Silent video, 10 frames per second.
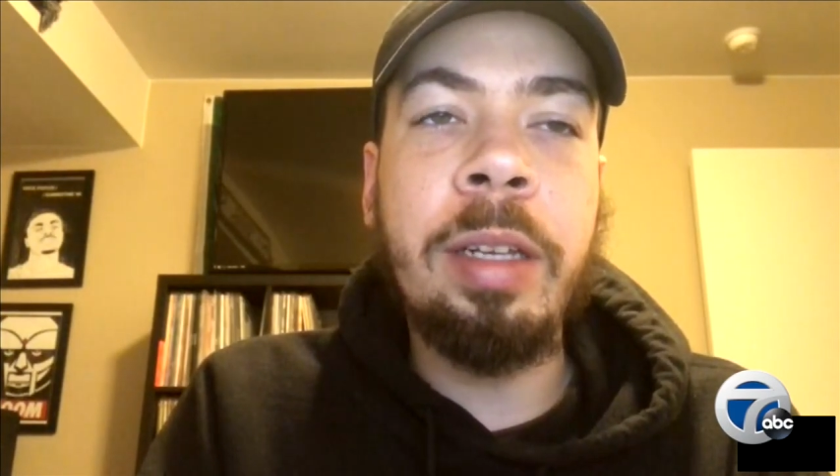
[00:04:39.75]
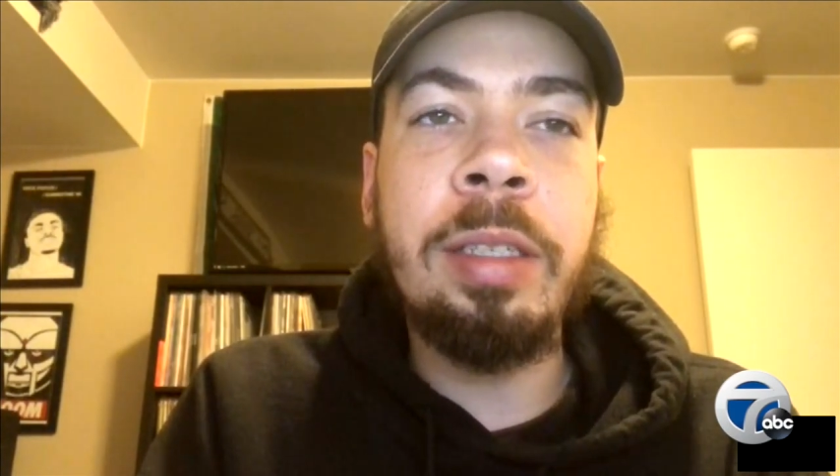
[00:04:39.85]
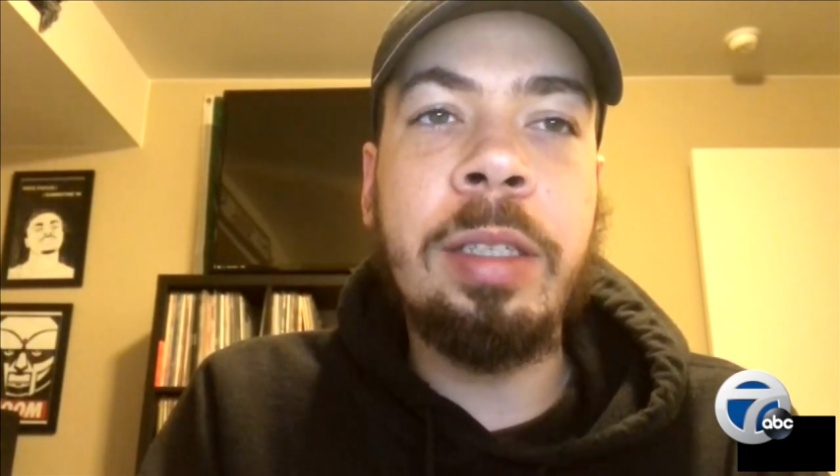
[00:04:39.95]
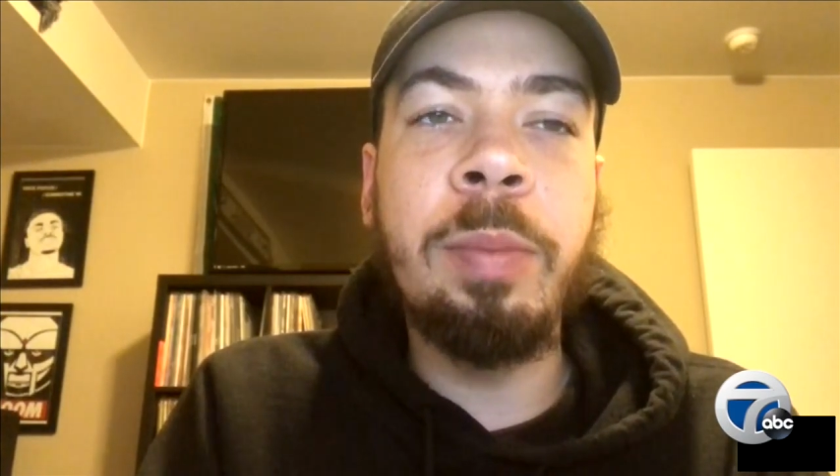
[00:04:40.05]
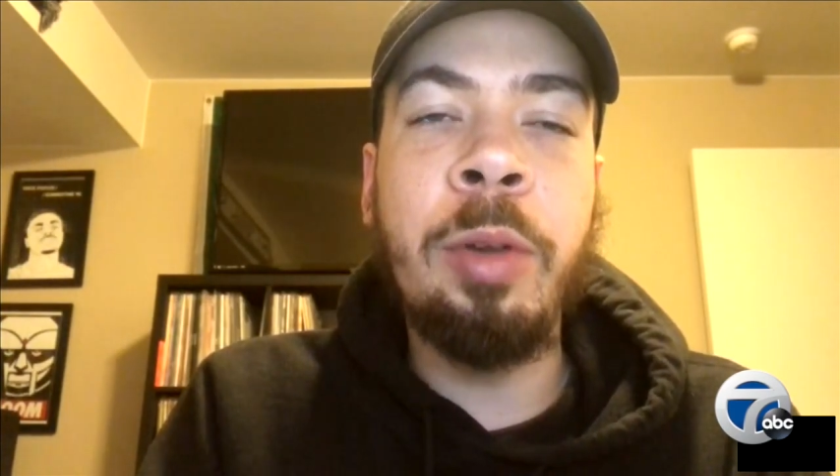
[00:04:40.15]

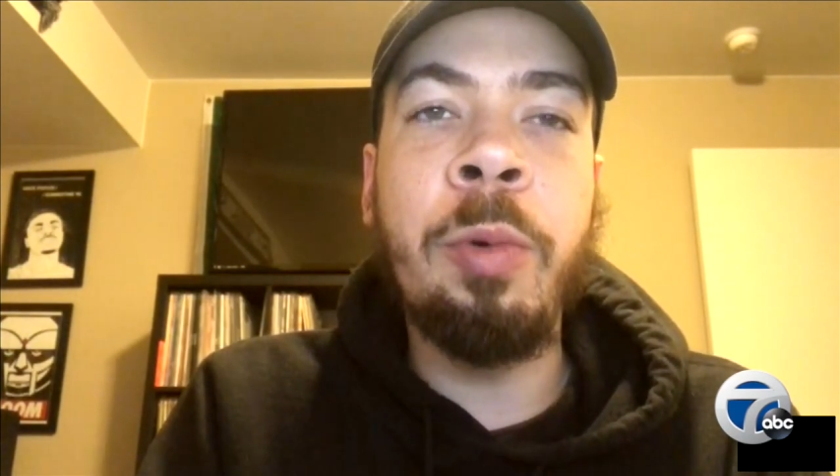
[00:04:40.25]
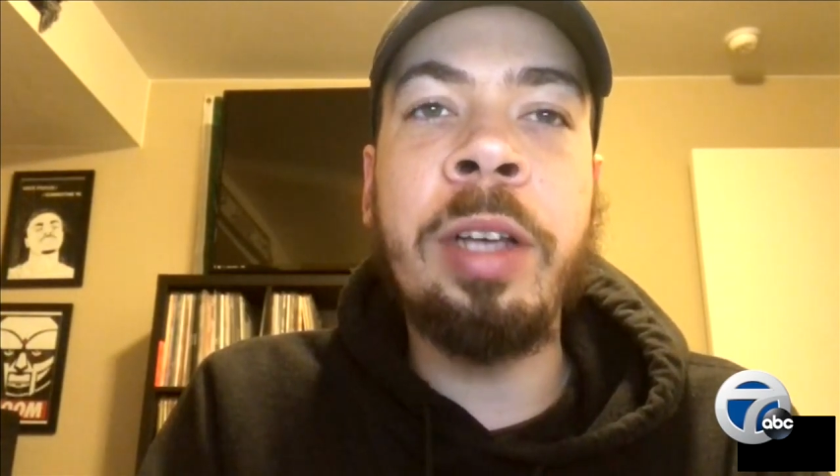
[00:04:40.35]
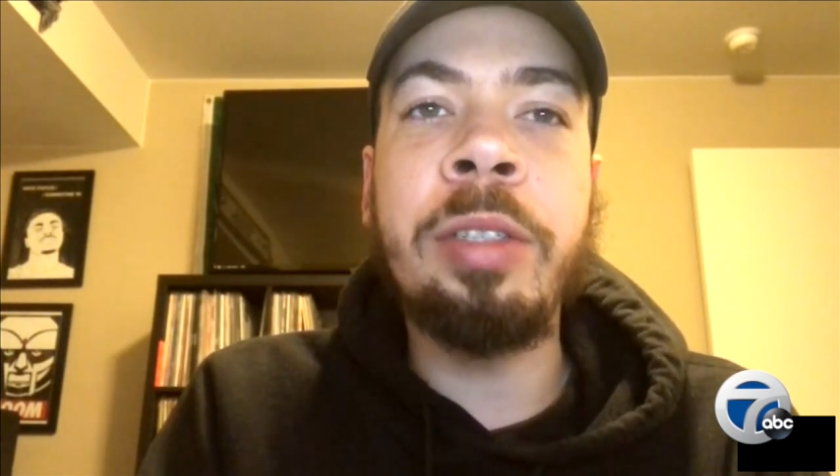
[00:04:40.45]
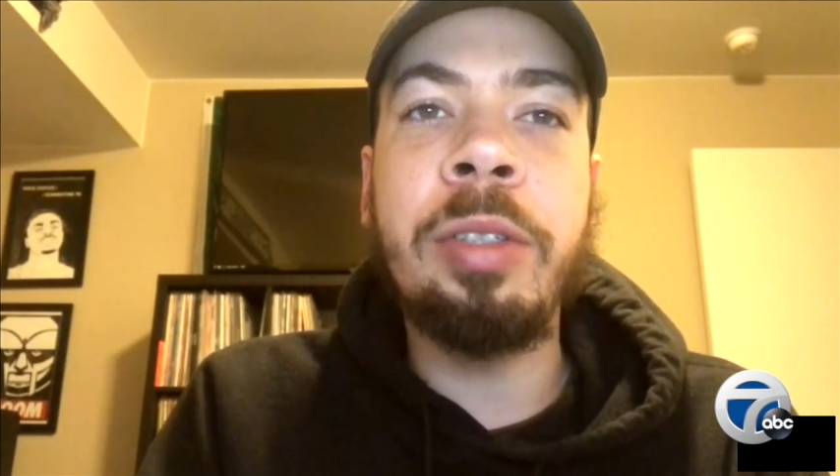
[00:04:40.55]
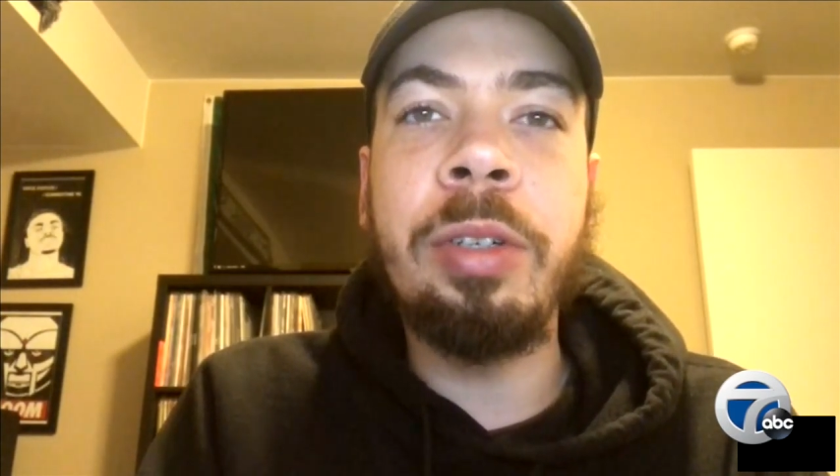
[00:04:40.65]
He's
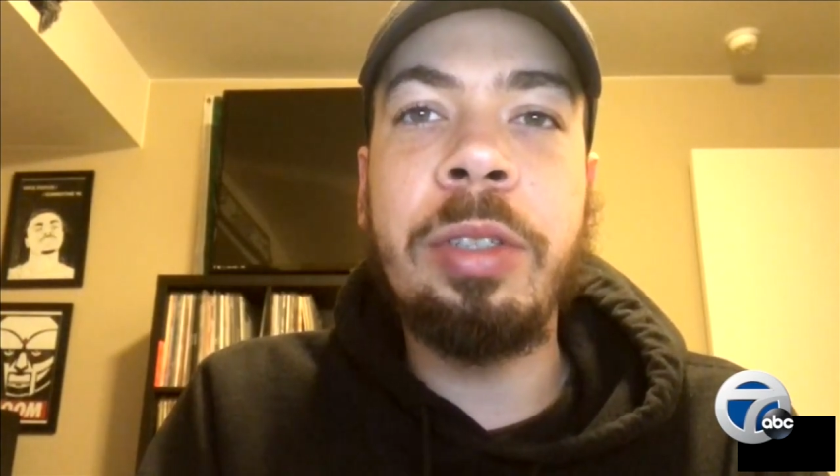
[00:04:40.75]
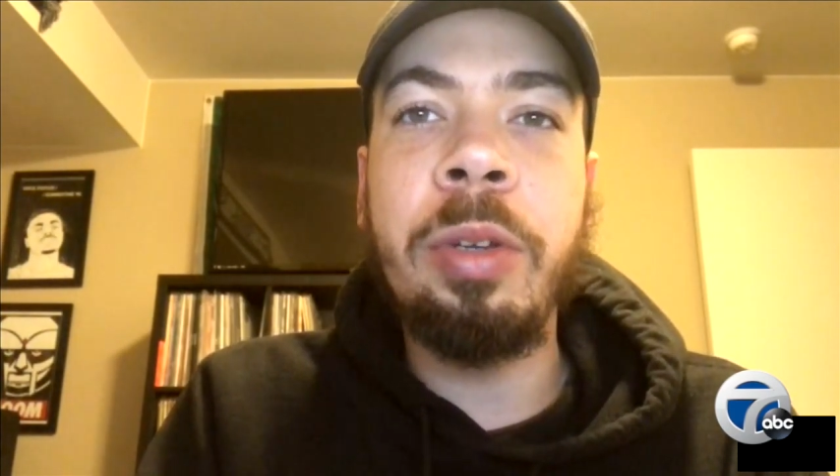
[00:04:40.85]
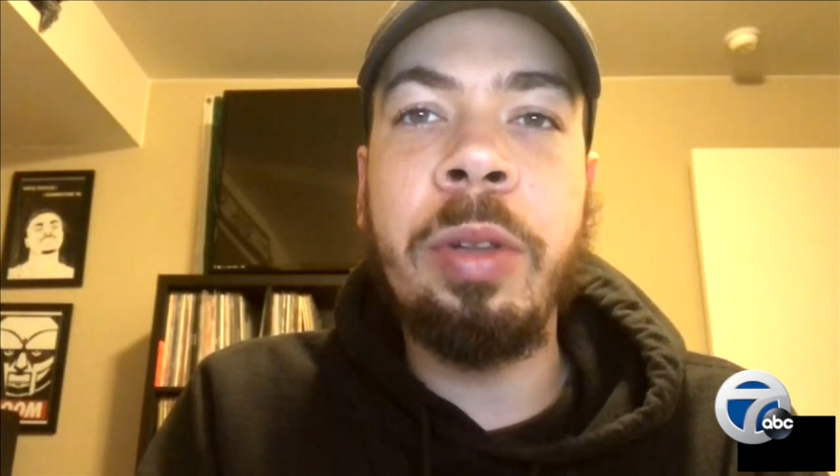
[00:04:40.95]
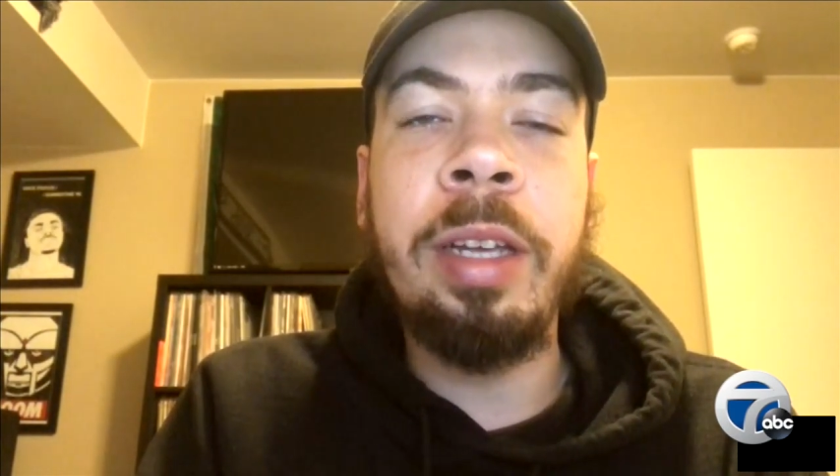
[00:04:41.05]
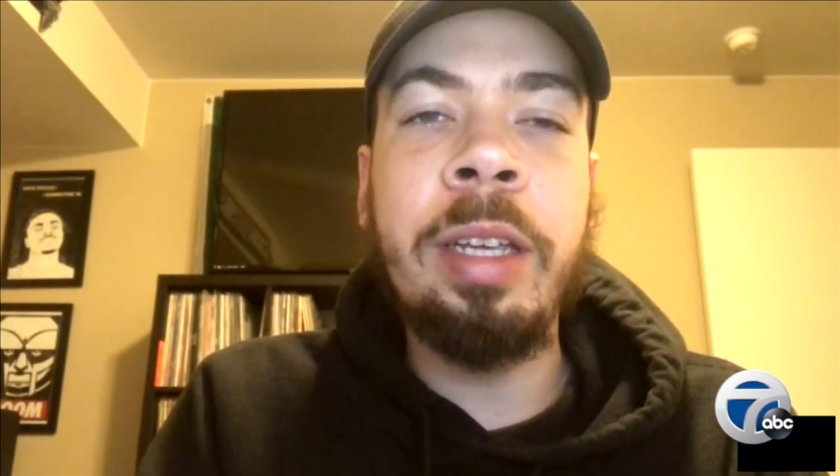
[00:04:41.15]
Midwestern, so like